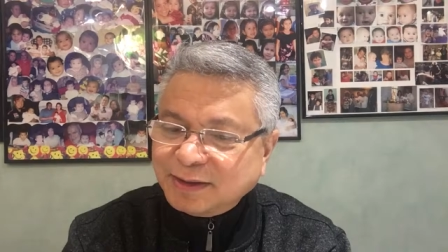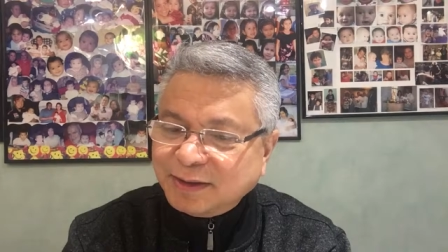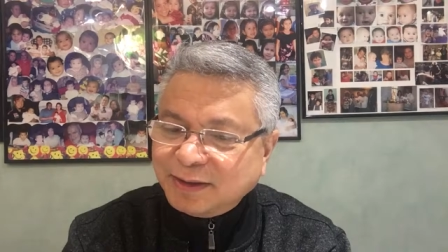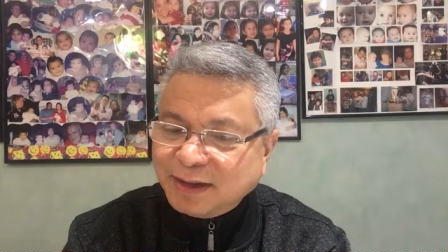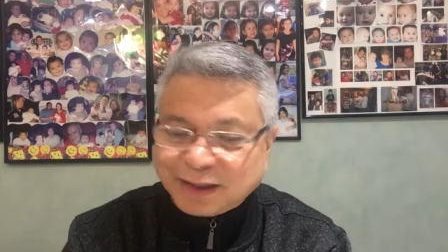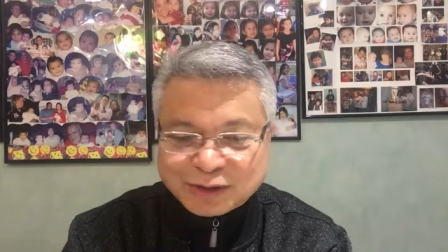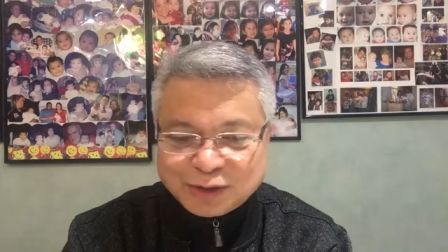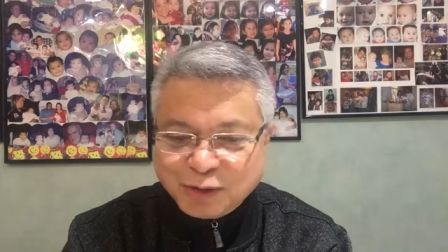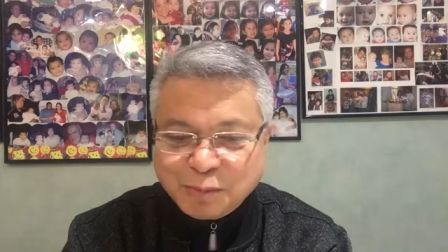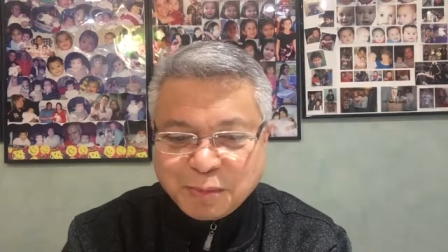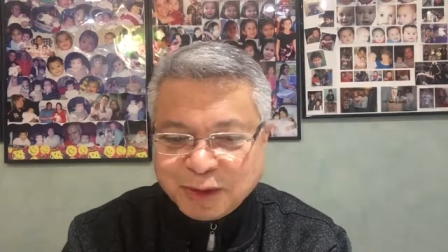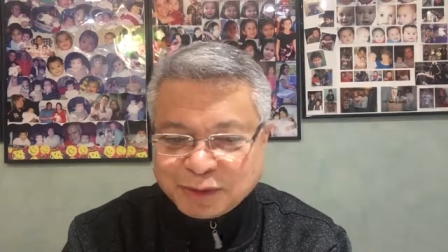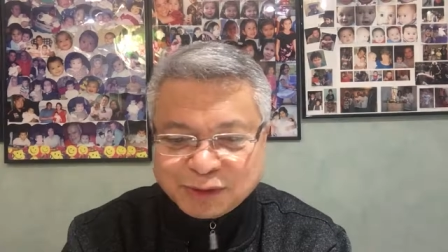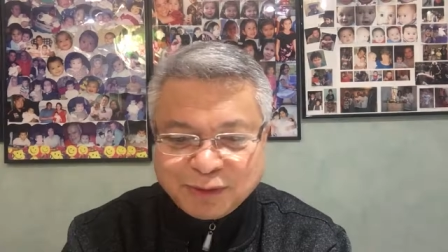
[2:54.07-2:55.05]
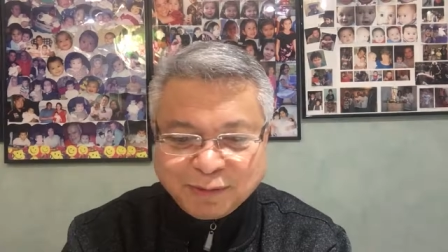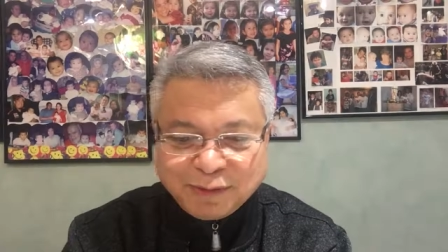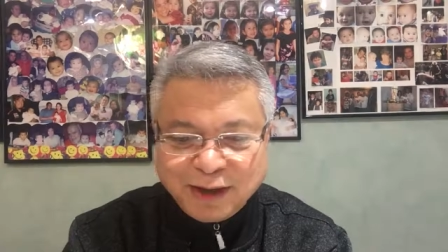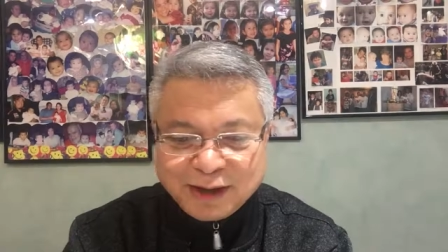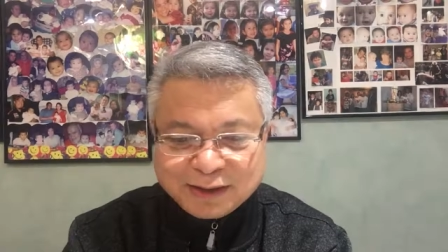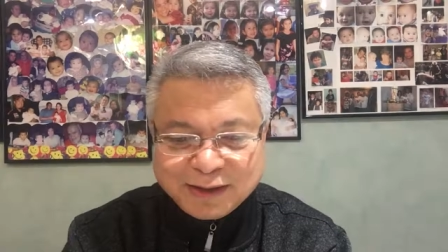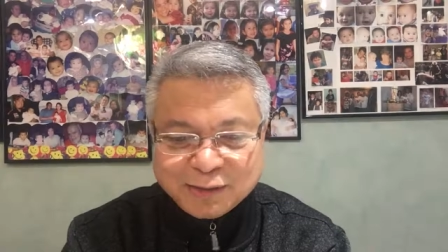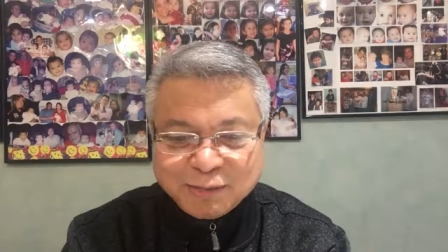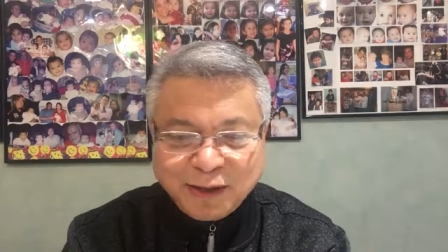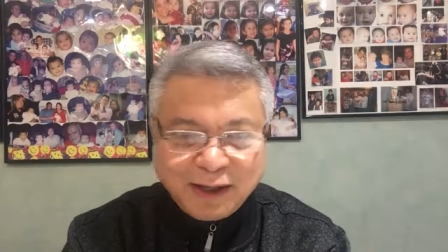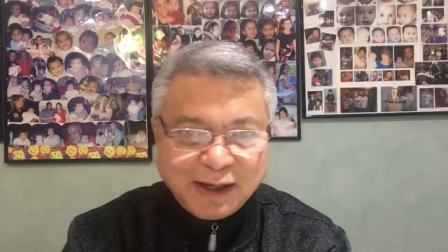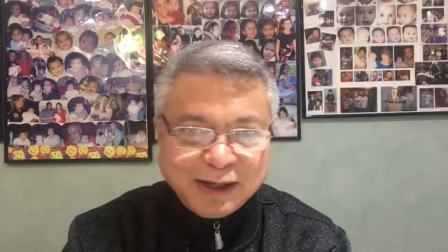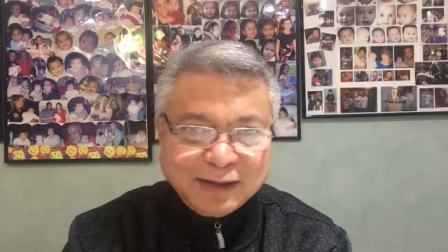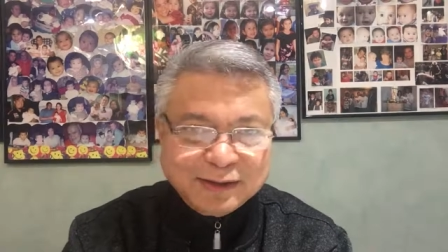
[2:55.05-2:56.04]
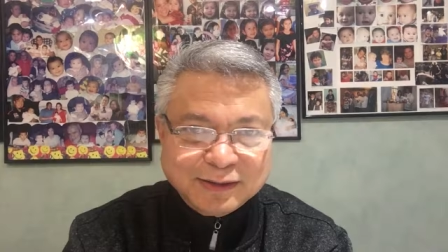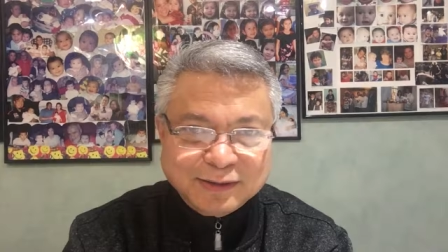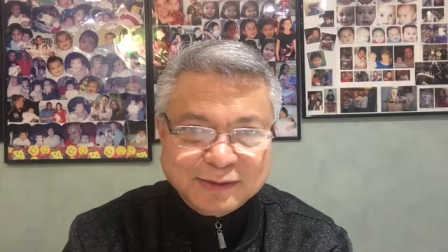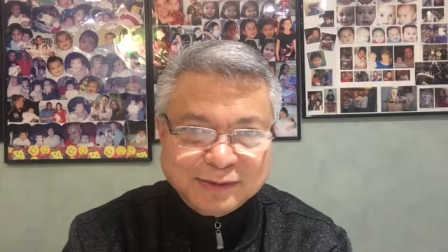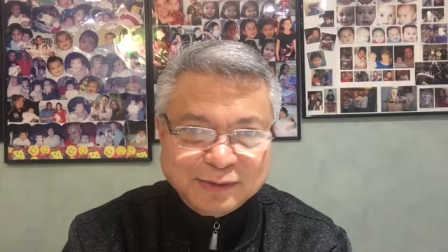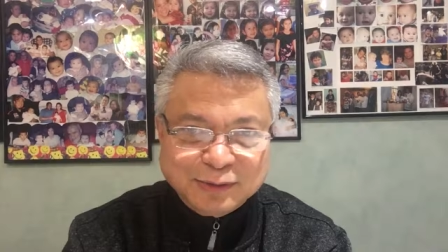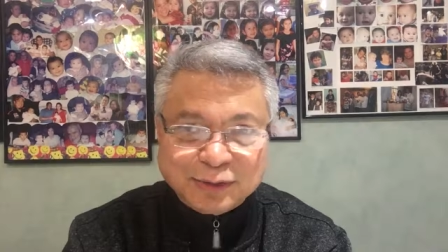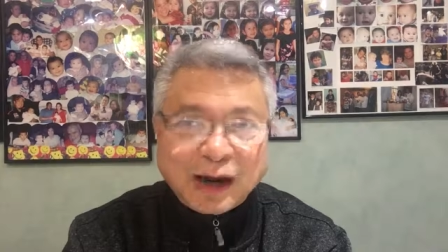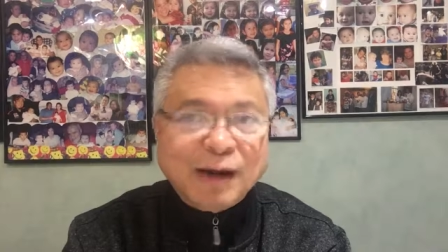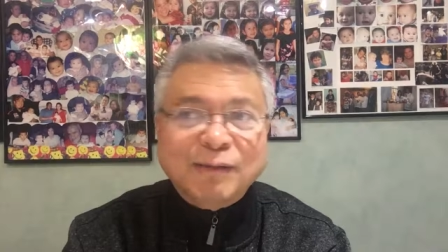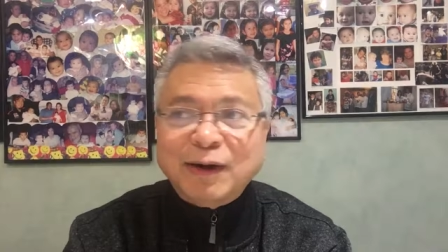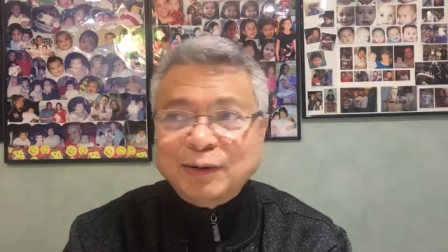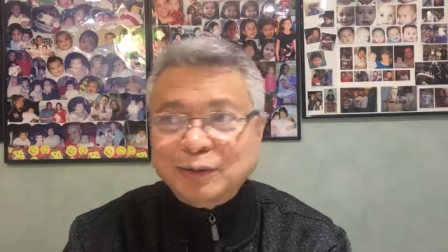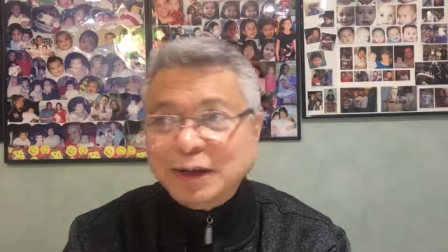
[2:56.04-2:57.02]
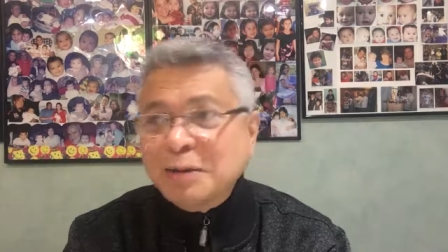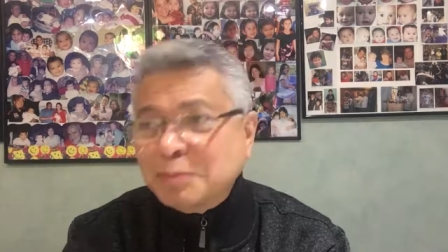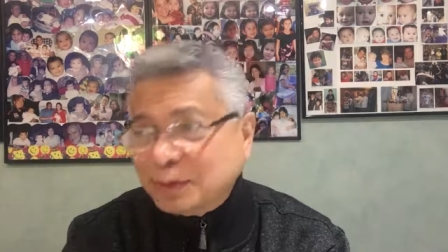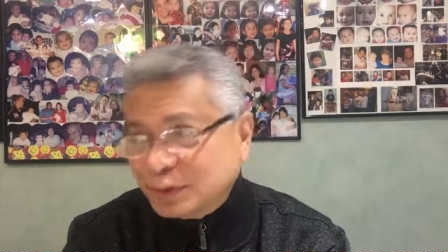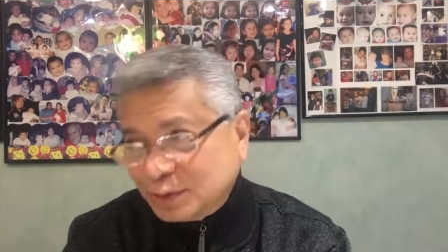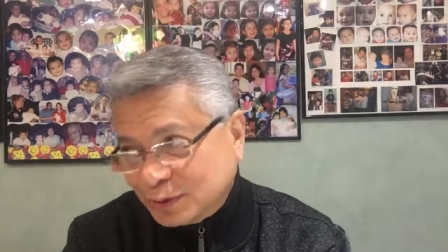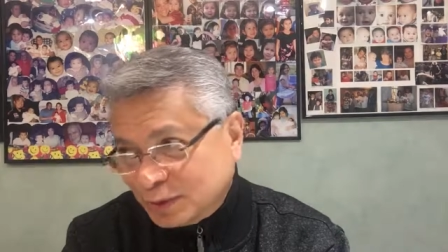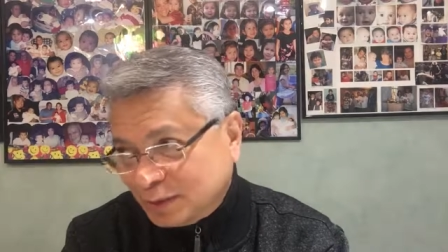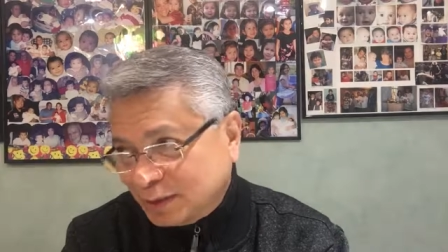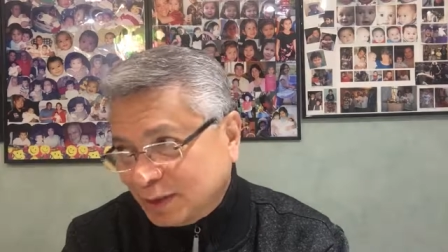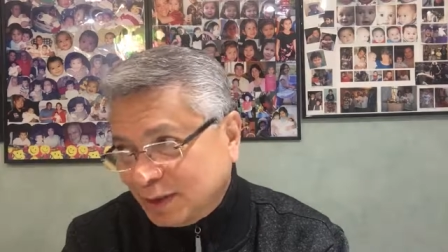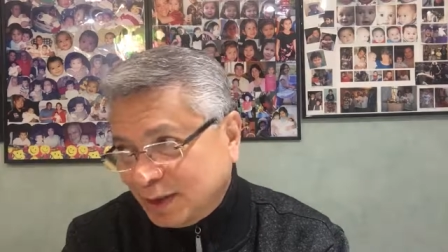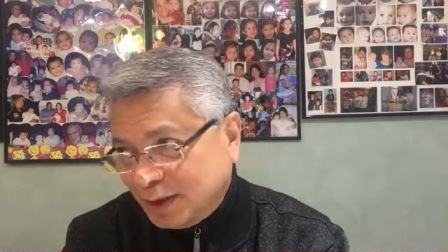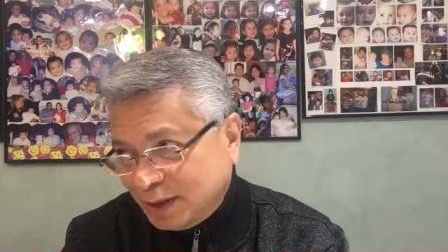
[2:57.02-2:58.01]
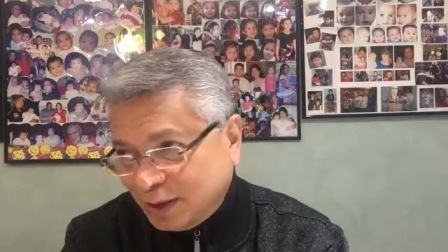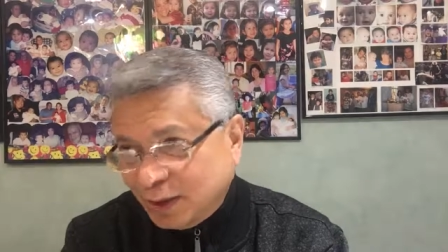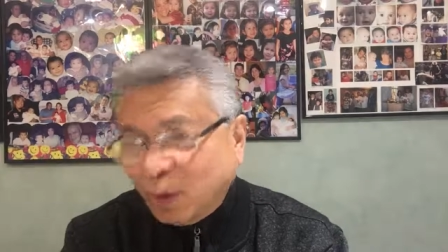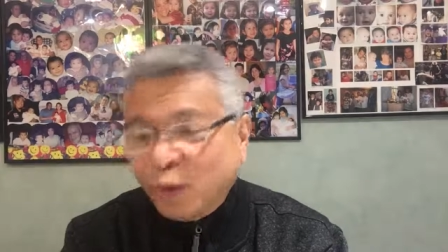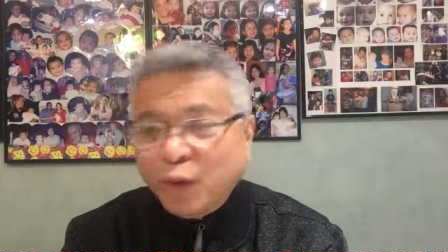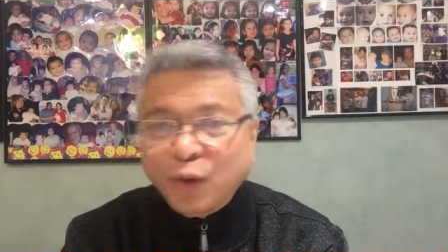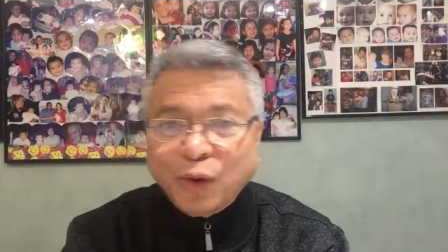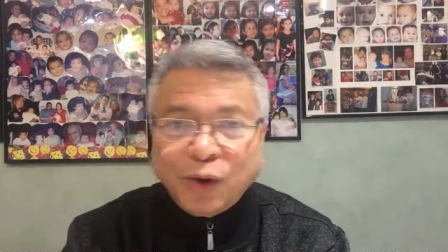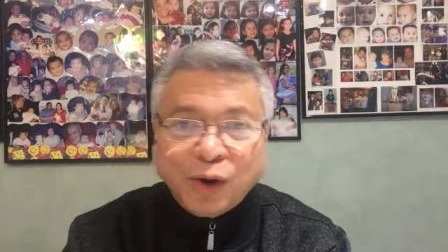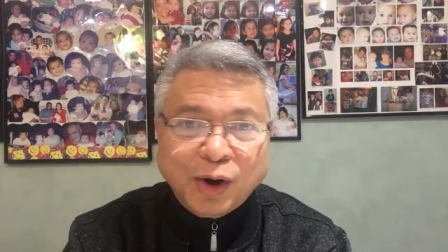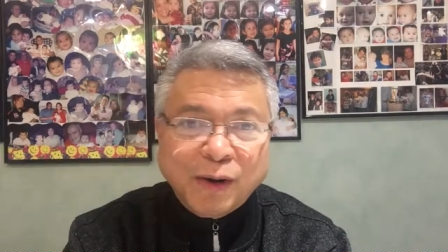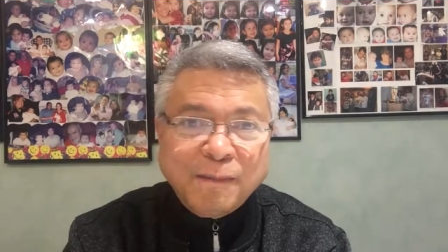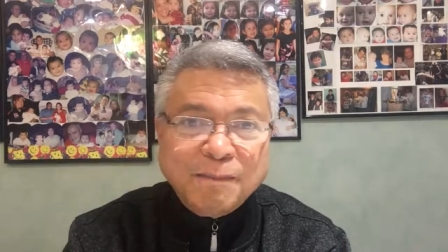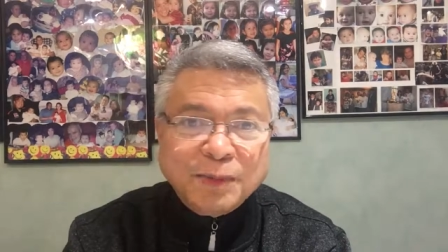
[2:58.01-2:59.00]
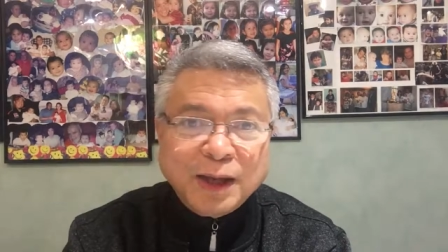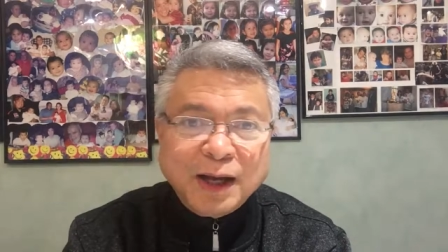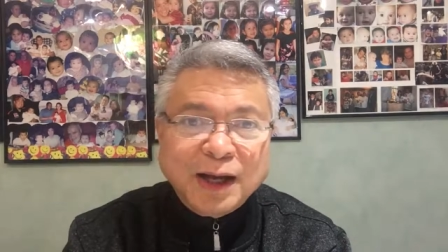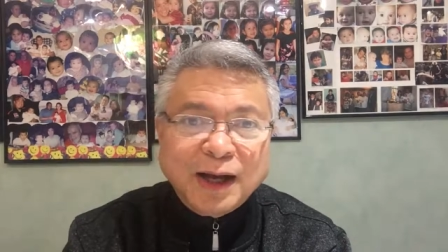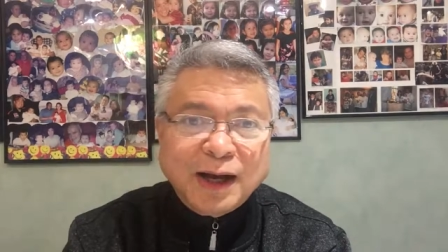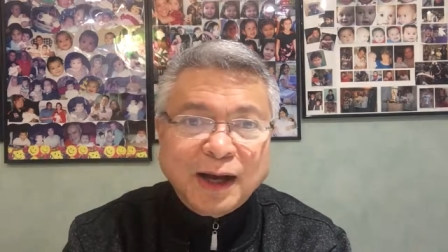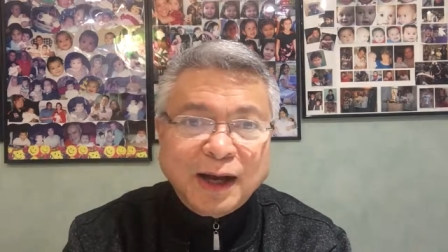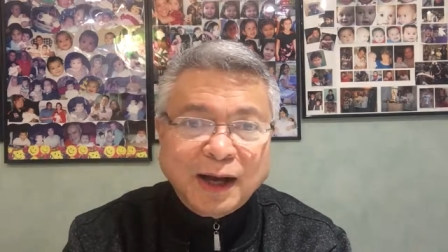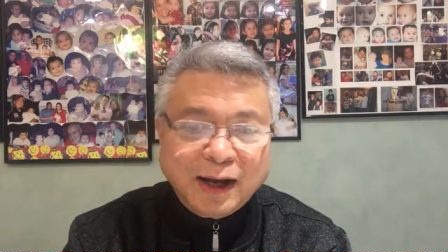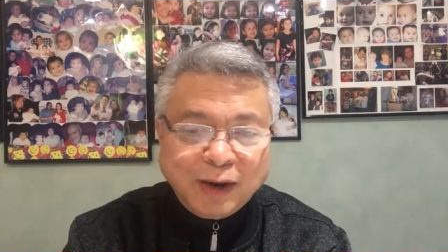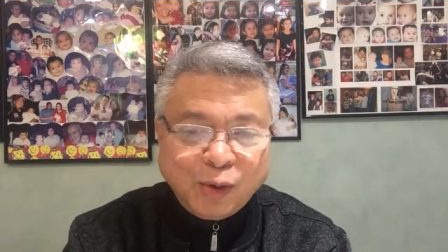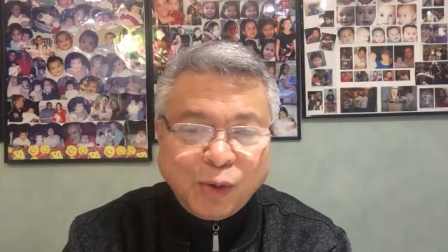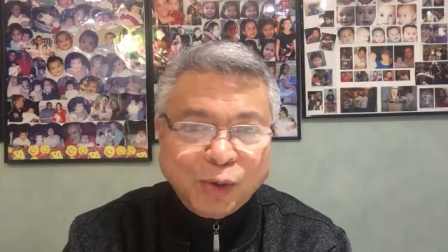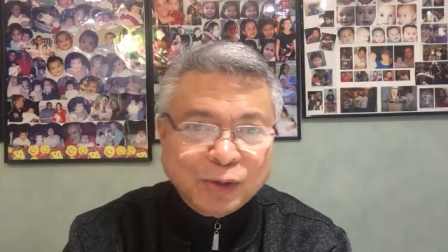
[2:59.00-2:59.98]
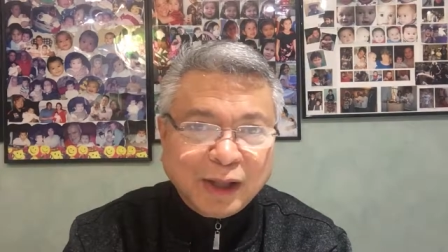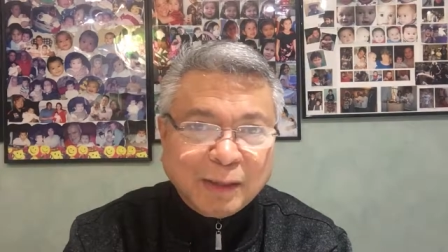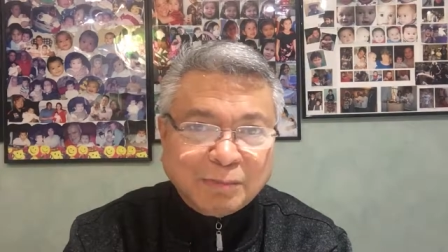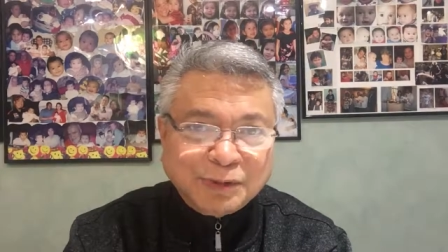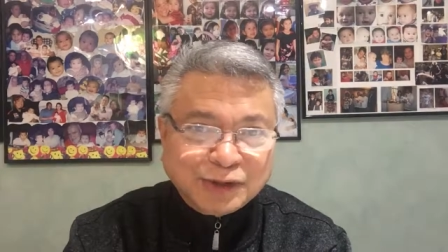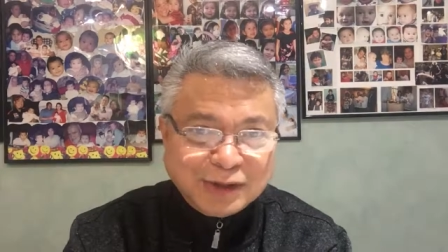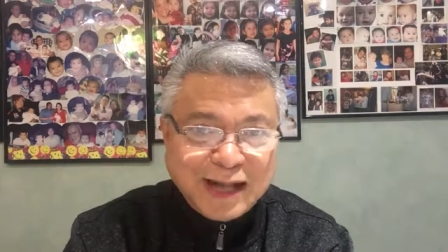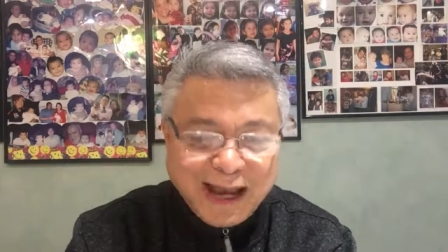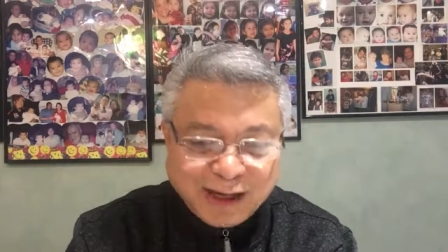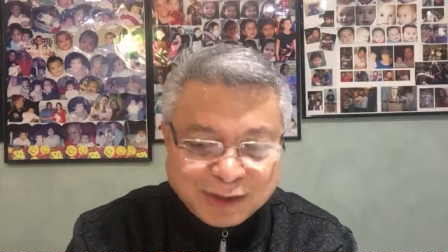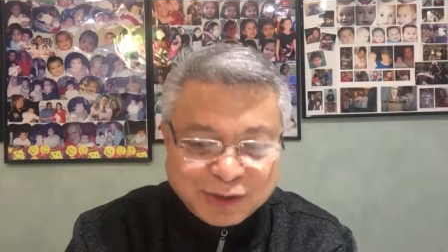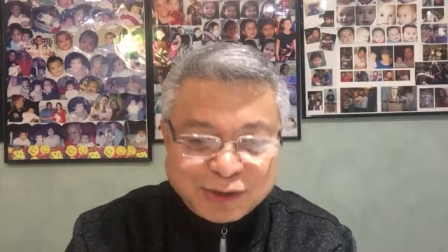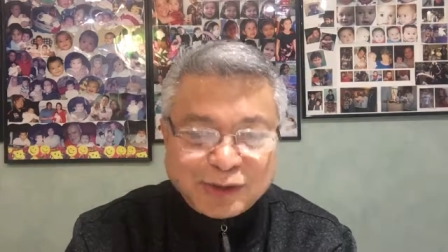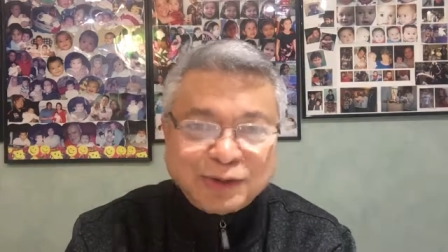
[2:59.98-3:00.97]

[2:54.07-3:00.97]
Not so much the fact that we can drive out demons or uh, hold up snakes